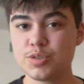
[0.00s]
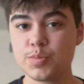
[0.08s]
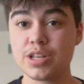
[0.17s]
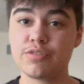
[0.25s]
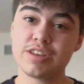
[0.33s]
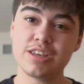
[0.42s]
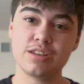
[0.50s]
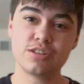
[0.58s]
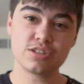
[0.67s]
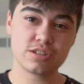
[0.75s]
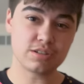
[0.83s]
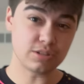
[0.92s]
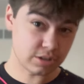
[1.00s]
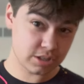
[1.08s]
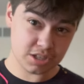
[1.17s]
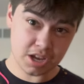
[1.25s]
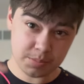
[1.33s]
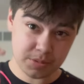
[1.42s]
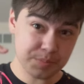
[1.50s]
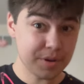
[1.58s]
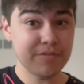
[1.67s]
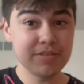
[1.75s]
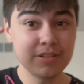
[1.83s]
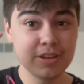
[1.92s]
but if he just looks up
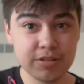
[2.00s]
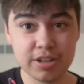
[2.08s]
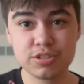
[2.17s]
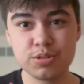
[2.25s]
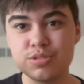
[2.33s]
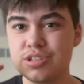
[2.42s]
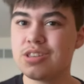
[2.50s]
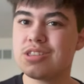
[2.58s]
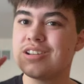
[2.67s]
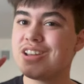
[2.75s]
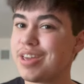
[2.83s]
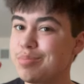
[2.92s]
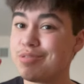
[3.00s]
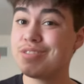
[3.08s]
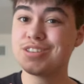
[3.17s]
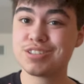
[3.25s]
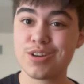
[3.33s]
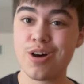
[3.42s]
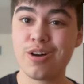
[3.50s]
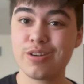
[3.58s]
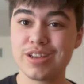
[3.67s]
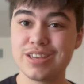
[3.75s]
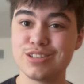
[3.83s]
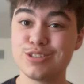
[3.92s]
above the lyrics, we'll see the name of the
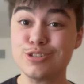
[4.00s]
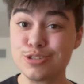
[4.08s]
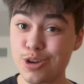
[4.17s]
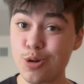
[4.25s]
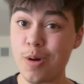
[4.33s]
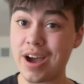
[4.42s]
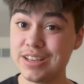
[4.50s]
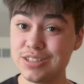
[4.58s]
song is So High